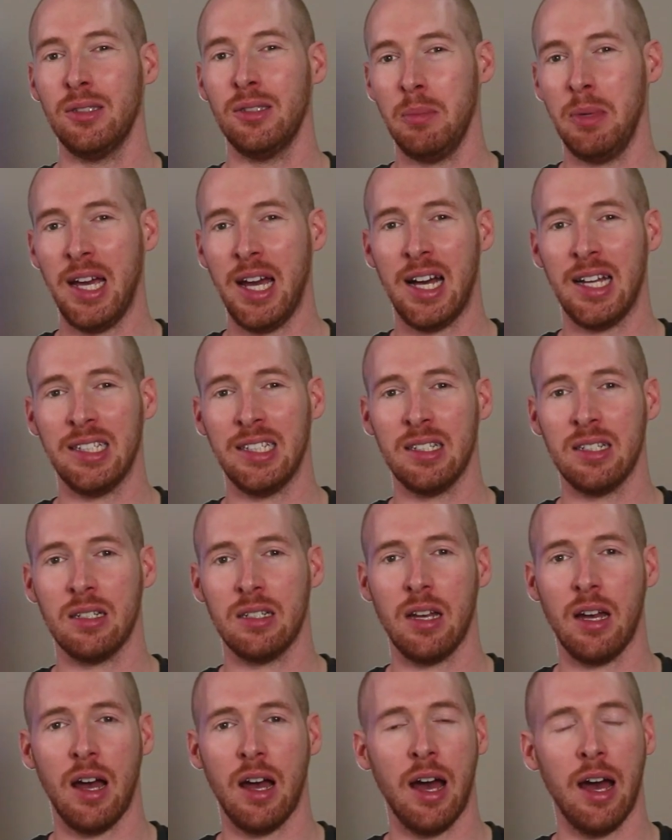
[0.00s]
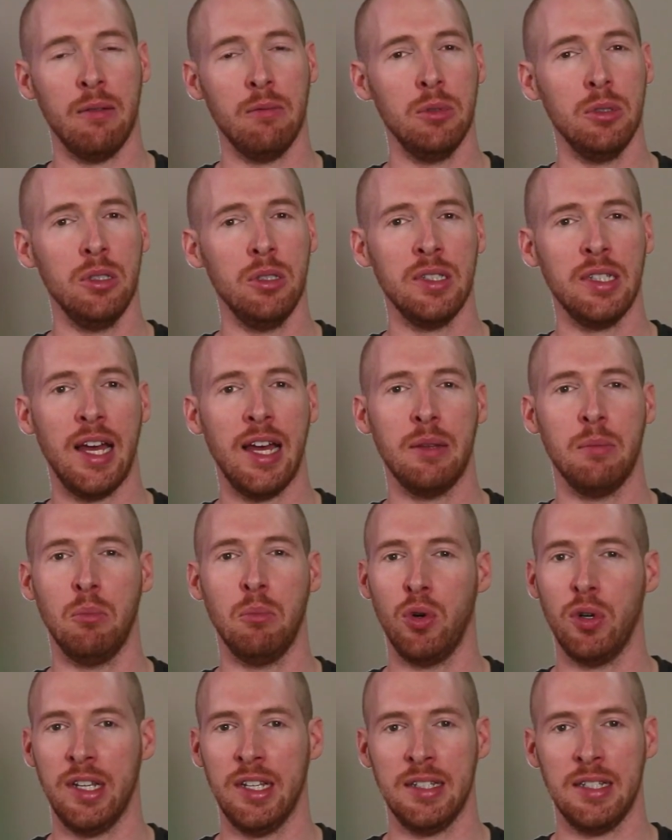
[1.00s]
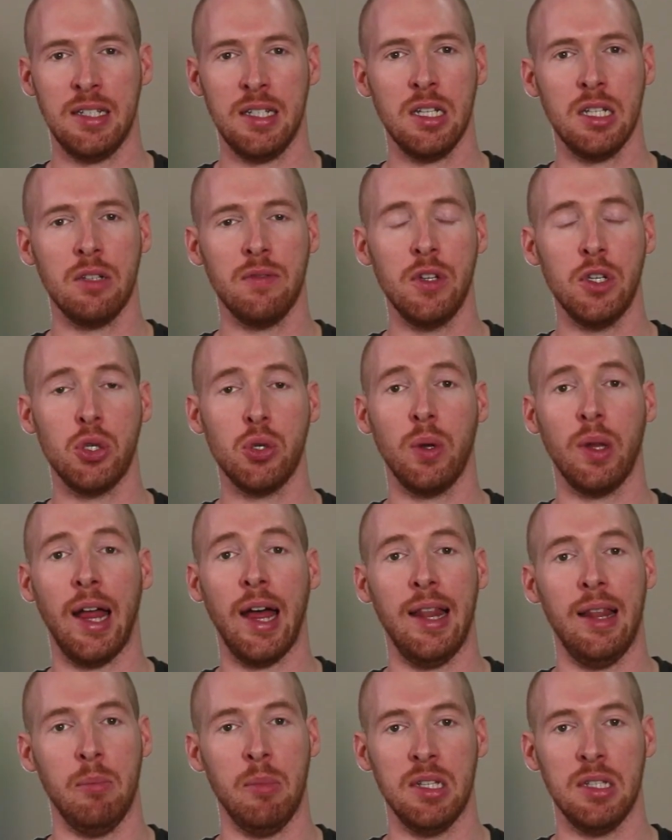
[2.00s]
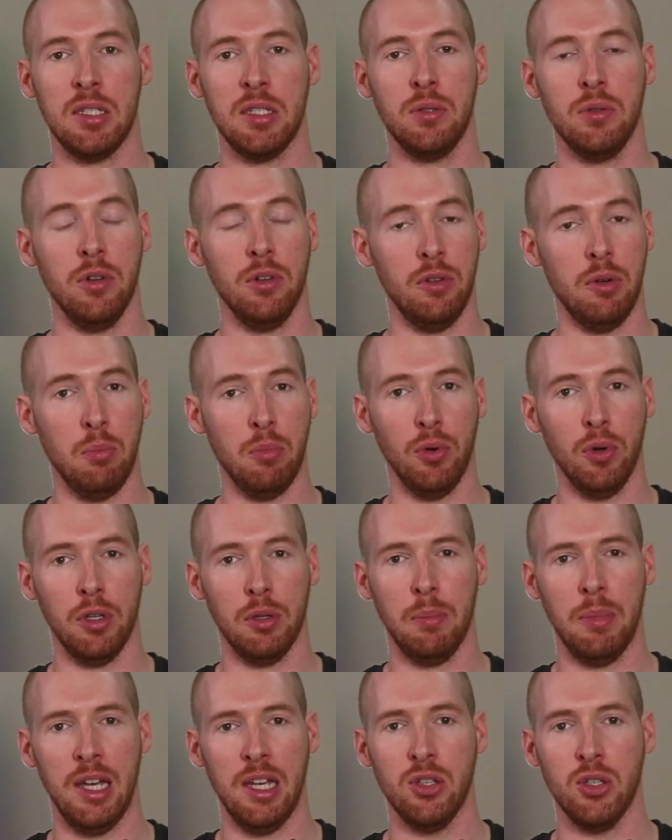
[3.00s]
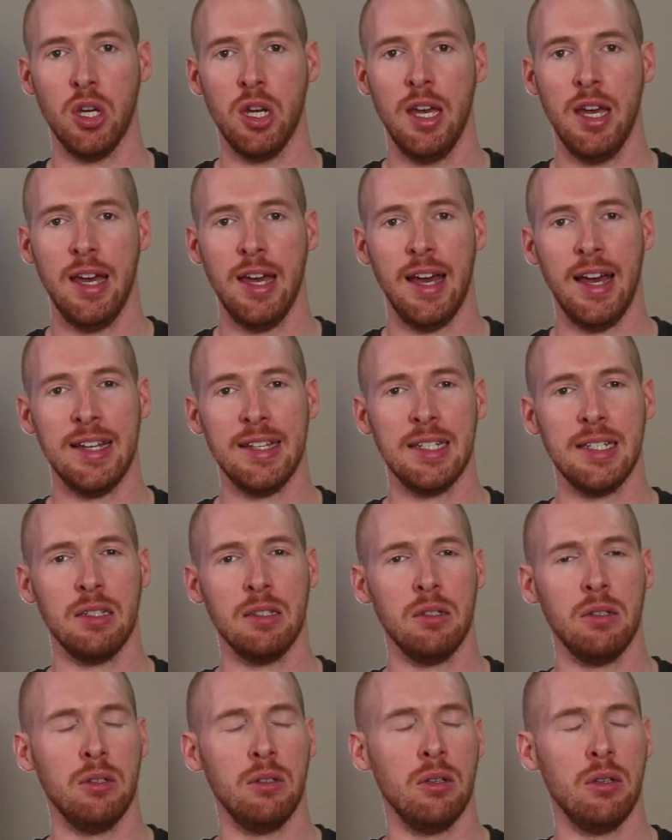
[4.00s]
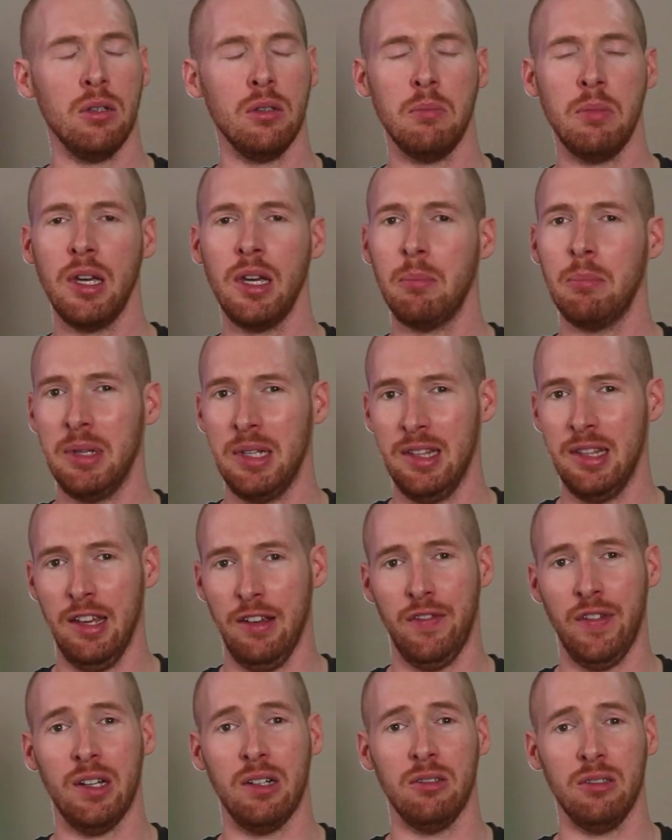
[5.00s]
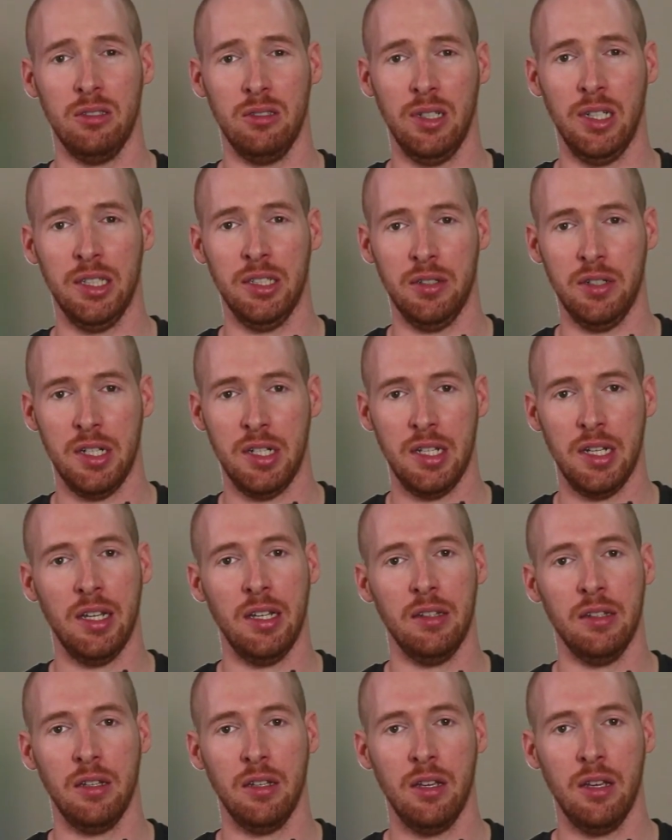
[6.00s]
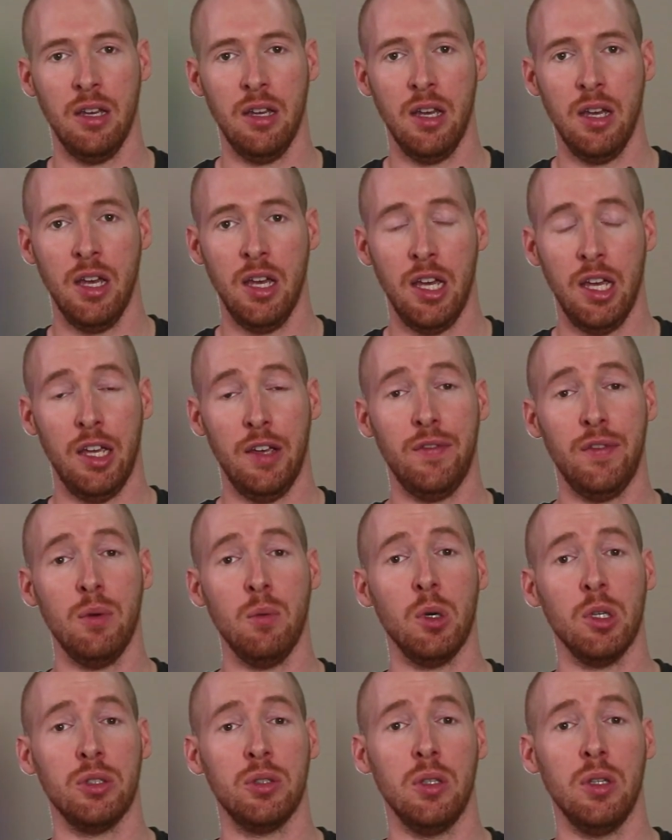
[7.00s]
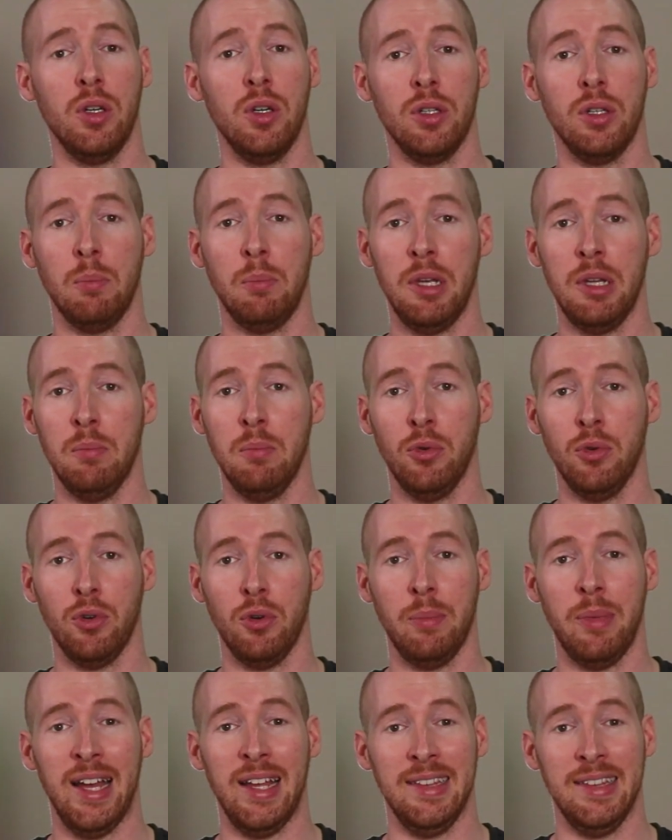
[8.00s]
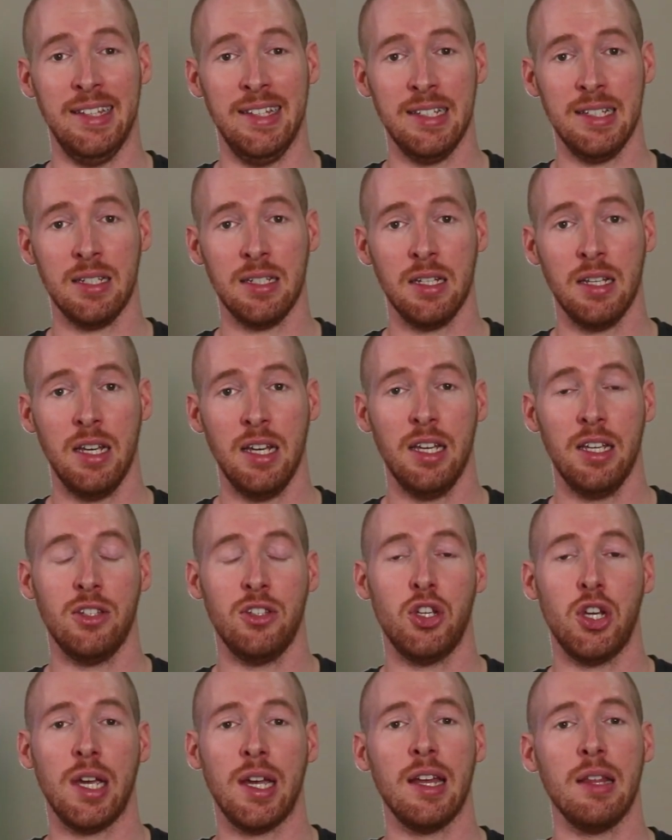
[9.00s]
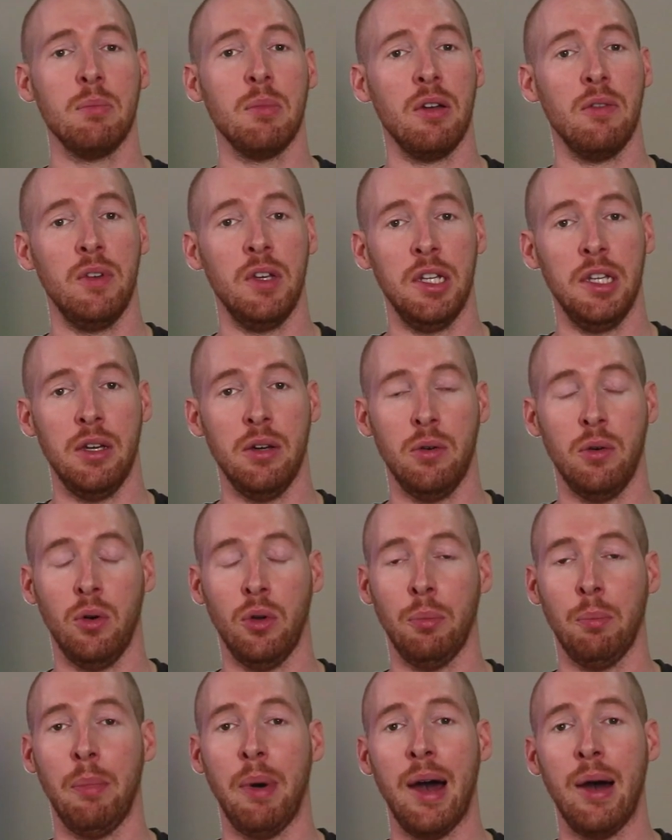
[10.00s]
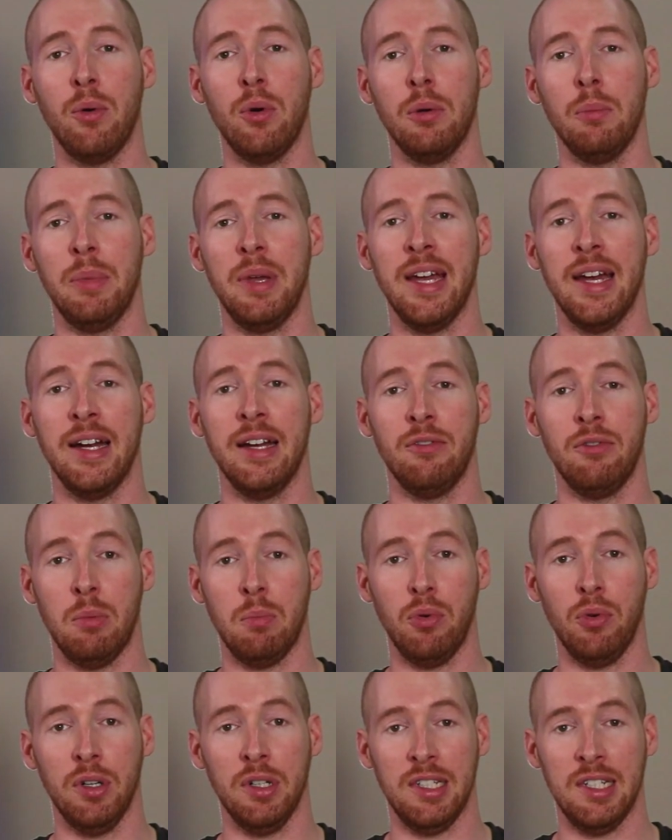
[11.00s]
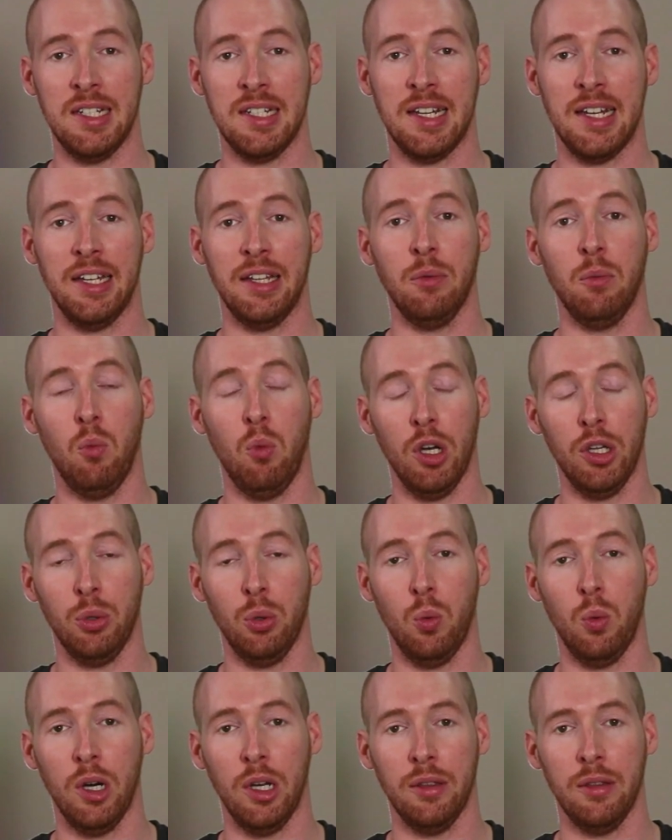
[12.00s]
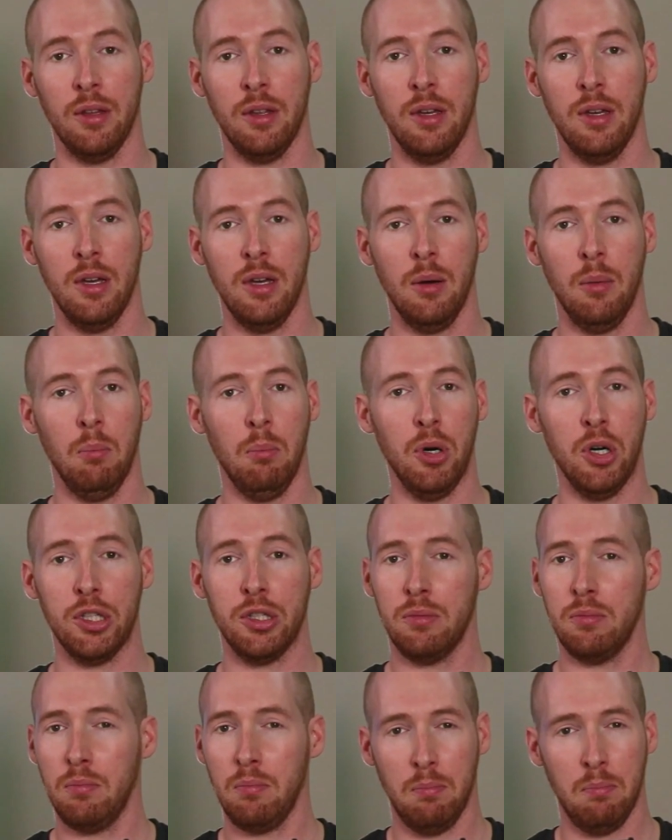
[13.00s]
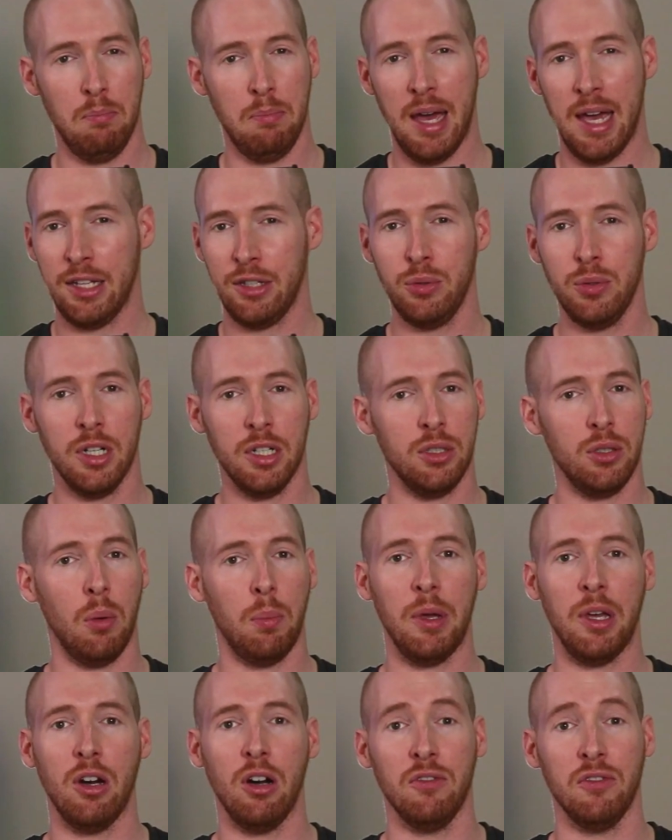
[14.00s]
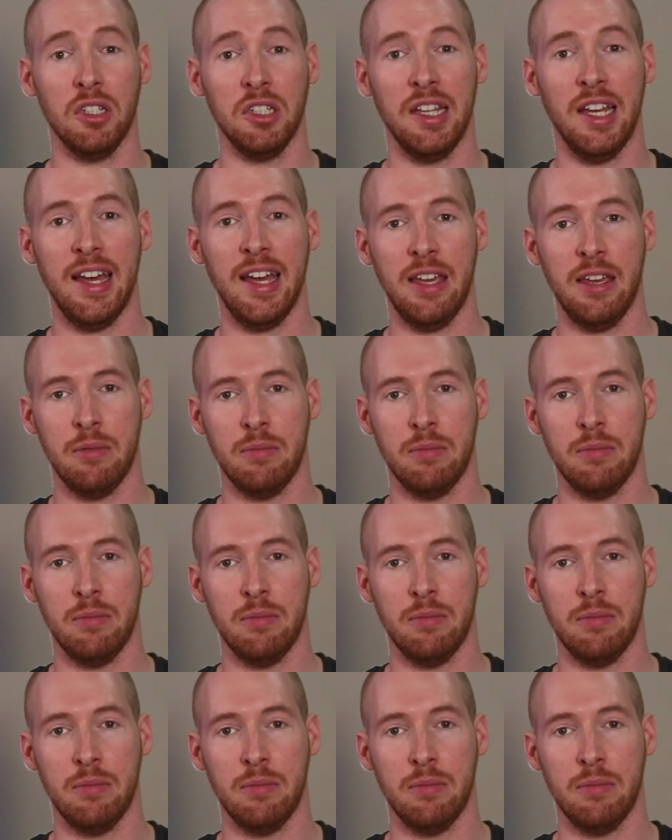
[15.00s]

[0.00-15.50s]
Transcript: be honest, I wouldn't add more than 6 visual elements to a report page, as it could be a bit difficult to understand. If you want to learn a bit more about this, check out my video on Power BI Report Design 101. But back to our topic of the day.